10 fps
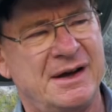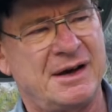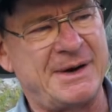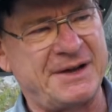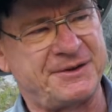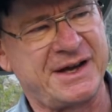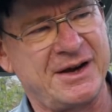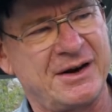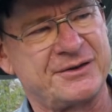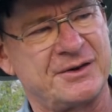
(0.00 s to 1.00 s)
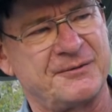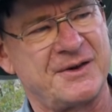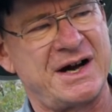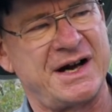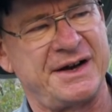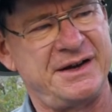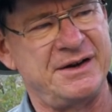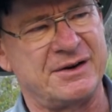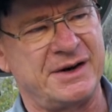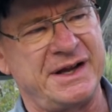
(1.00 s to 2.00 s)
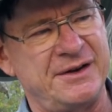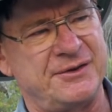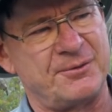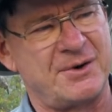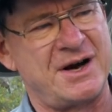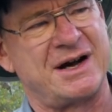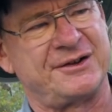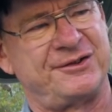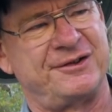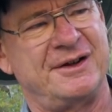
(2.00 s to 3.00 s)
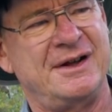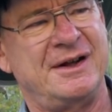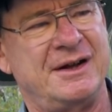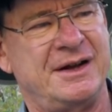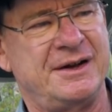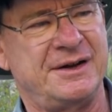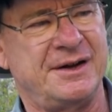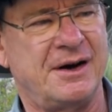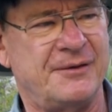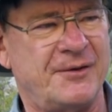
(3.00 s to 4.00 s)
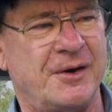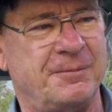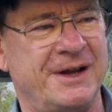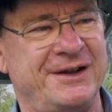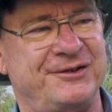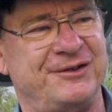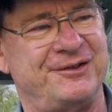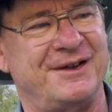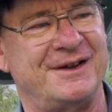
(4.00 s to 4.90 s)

about the character of God here in the rocks, in, of all places,